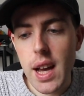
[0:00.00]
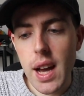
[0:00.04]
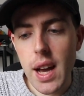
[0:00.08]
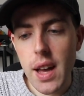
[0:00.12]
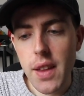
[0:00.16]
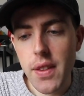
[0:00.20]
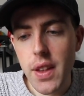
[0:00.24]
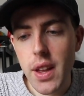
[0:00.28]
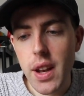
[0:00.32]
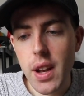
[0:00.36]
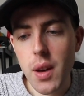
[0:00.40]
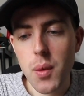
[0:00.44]

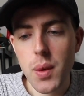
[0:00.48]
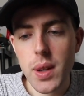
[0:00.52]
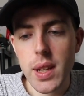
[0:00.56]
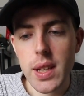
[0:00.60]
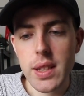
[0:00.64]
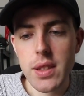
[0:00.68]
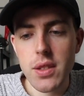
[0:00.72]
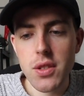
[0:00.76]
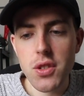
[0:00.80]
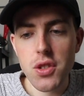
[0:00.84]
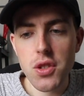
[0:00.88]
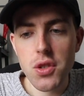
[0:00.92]
And then I went
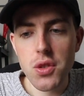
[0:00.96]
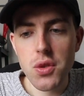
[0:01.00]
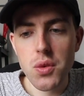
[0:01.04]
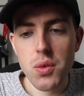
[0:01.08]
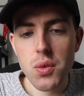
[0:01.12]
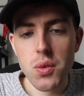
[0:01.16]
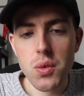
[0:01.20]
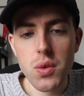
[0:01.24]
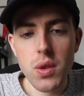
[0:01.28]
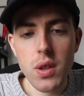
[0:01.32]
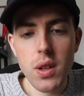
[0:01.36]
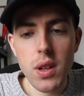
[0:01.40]

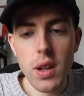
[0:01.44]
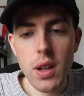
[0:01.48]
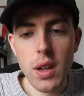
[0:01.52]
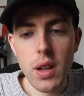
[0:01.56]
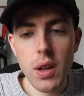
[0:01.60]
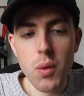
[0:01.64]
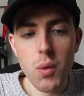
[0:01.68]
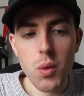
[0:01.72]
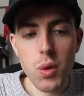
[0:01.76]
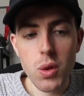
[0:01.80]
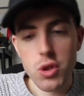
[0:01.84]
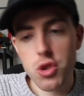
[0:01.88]
into
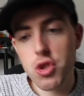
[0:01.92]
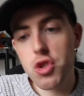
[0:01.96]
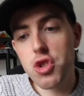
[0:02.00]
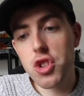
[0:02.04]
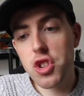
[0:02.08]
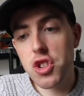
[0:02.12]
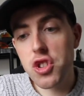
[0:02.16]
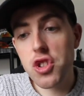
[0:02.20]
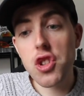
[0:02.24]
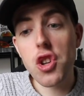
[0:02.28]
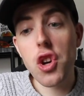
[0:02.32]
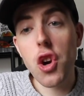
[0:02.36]
what's
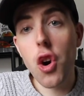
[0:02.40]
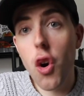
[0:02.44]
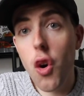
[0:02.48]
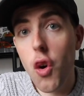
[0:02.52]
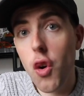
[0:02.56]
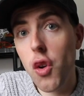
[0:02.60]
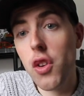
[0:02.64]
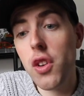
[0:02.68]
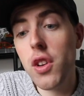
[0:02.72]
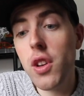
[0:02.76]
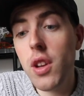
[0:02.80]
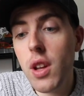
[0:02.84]
just
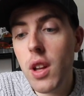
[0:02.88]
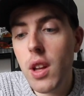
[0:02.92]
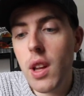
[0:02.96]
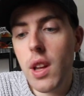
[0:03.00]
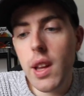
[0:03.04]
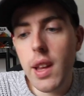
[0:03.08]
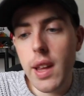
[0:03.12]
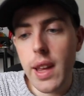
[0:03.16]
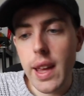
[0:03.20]
gone,